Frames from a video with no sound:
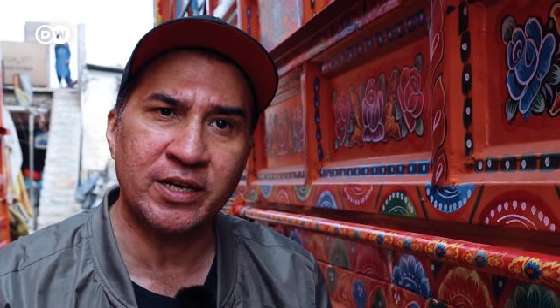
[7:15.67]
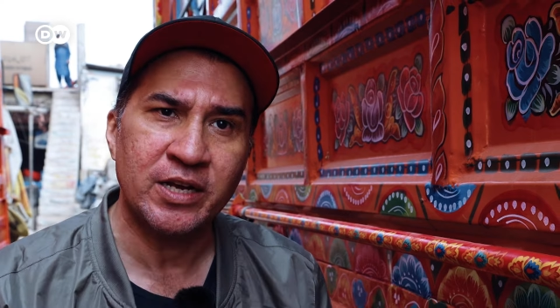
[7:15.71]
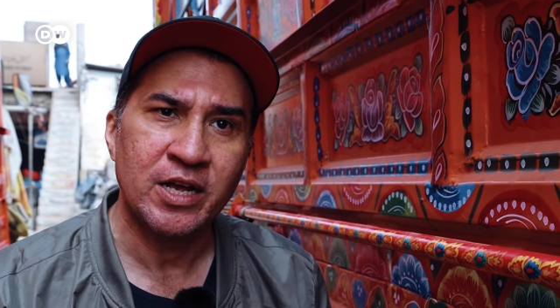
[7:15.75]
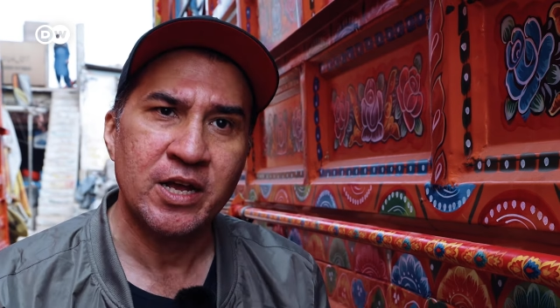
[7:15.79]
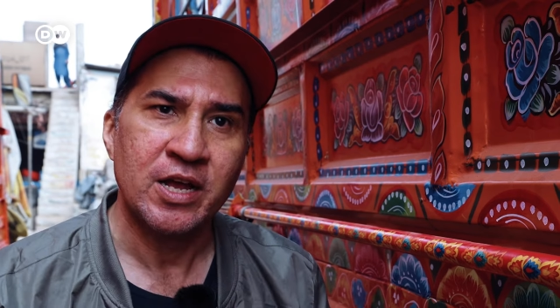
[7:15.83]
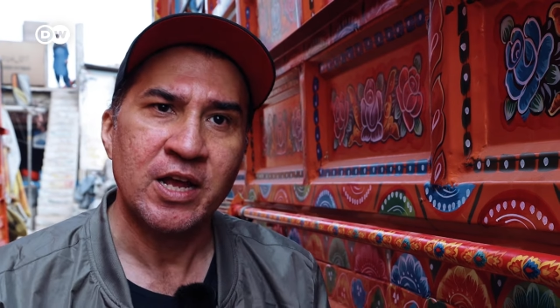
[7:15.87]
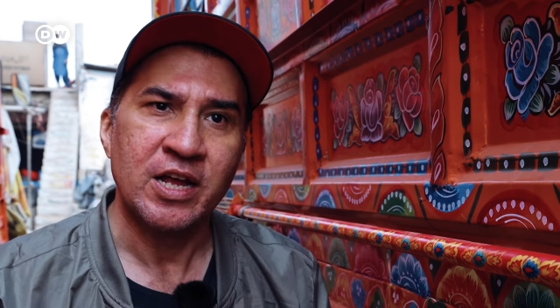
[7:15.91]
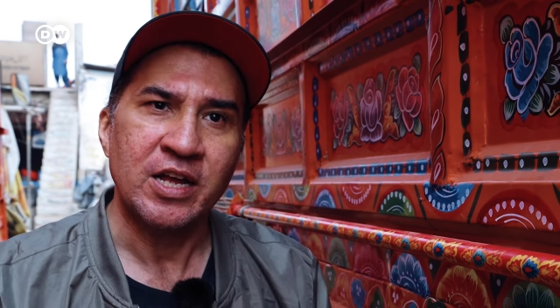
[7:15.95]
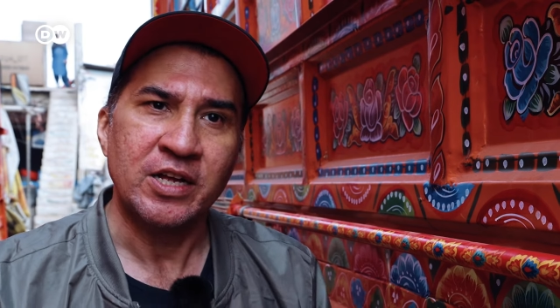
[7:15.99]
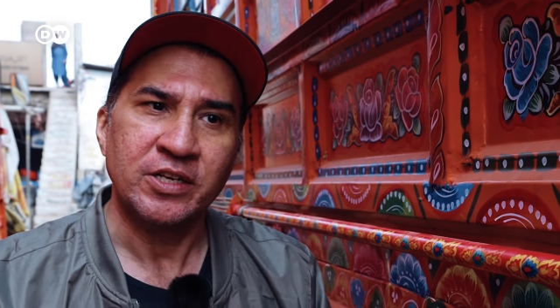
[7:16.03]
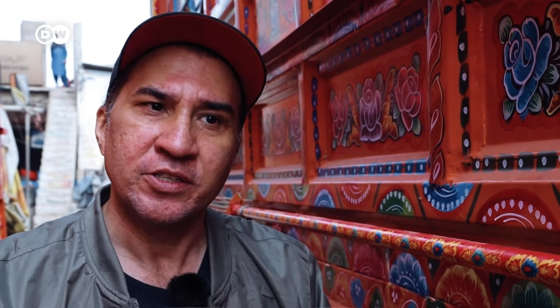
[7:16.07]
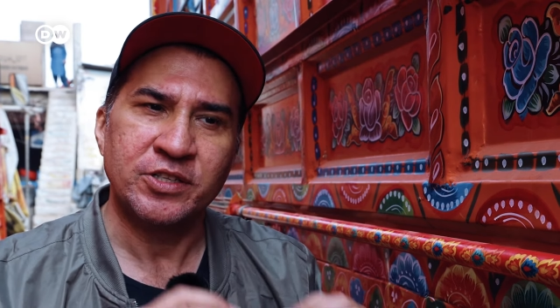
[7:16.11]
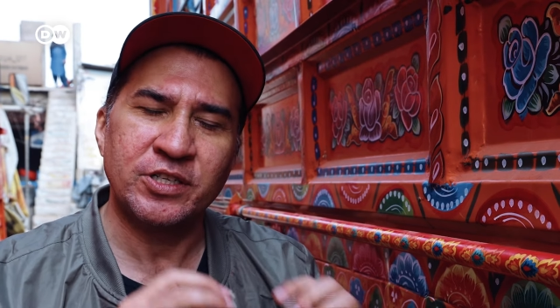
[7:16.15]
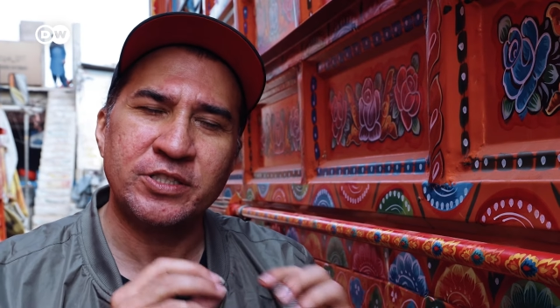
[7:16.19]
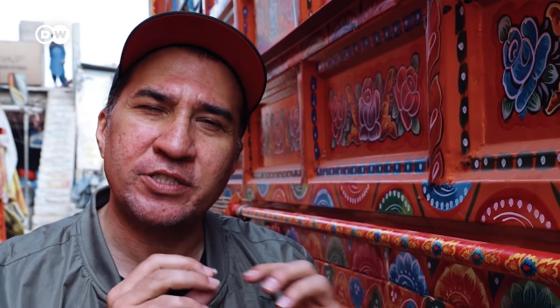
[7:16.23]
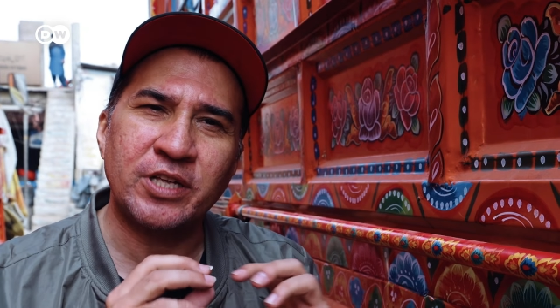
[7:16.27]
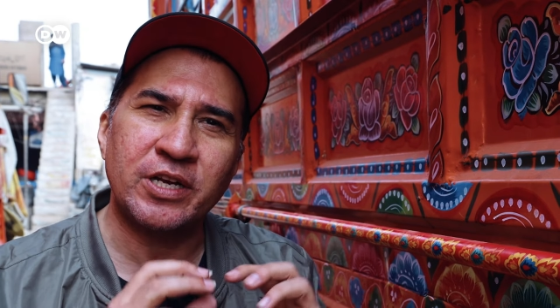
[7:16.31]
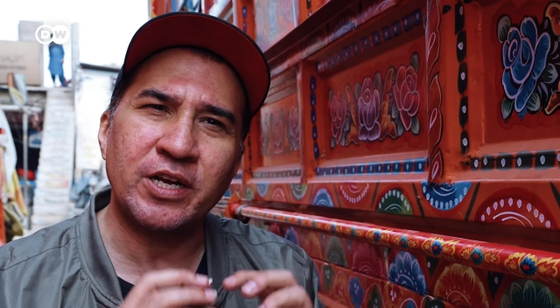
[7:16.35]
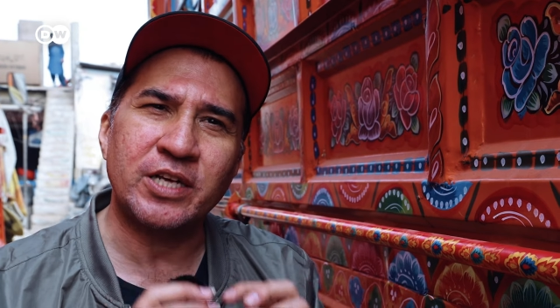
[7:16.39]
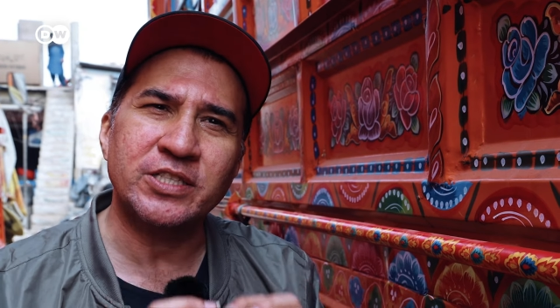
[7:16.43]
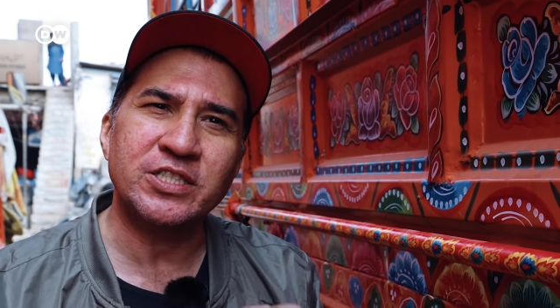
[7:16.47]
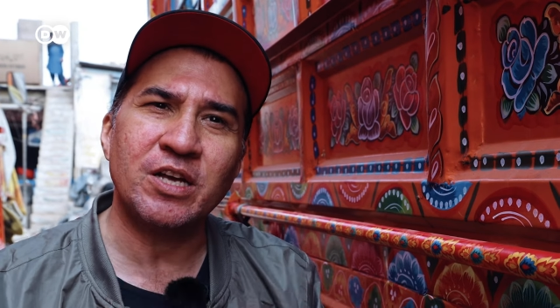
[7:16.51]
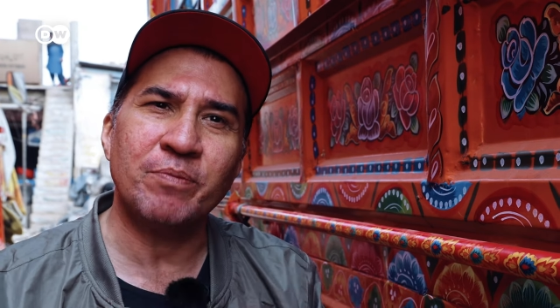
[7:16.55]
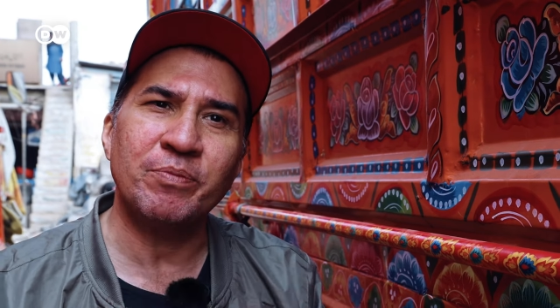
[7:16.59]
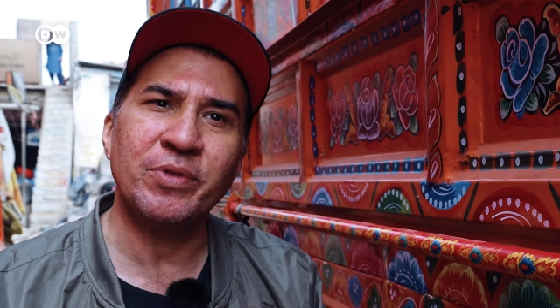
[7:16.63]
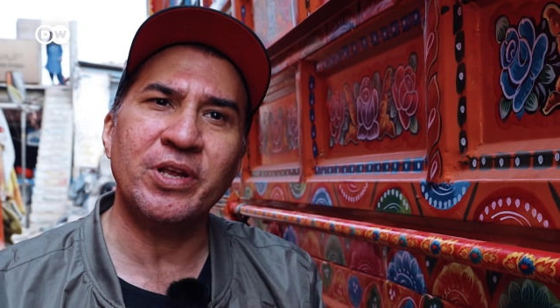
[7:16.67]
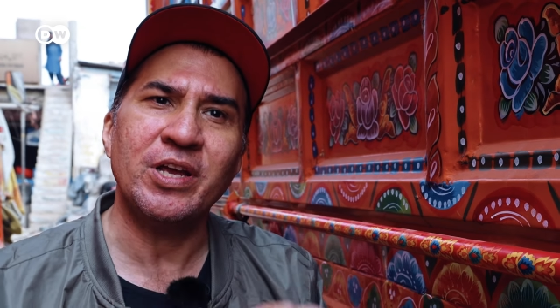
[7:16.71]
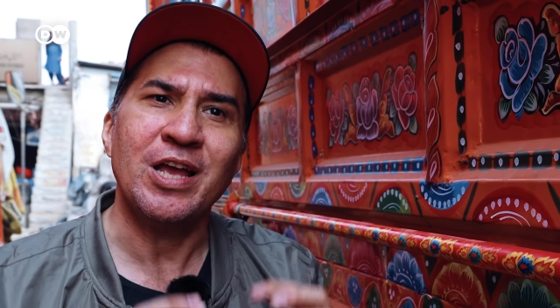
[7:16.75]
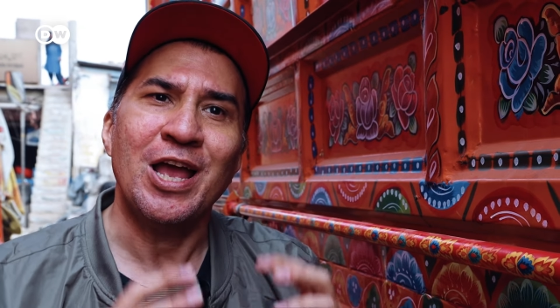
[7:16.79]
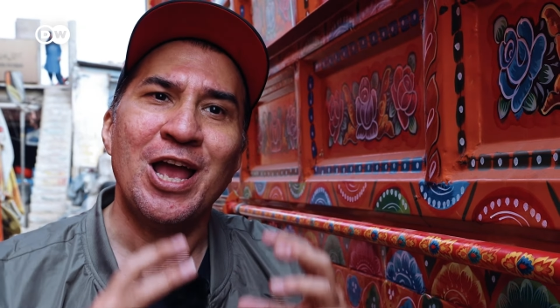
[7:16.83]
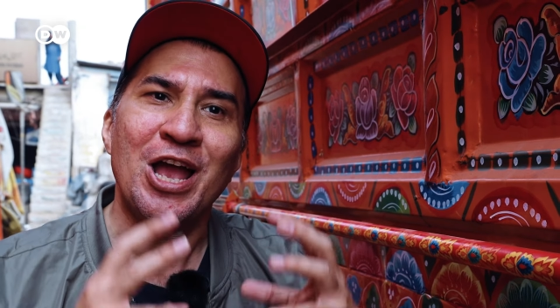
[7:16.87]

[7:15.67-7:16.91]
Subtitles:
UNESCO featured us as